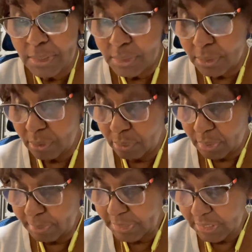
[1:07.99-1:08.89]
So let
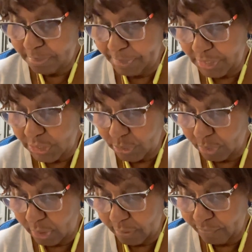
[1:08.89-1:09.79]
me just be
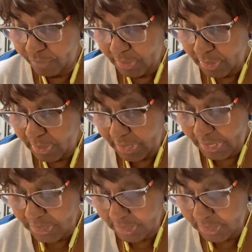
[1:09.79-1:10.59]
sure that that's the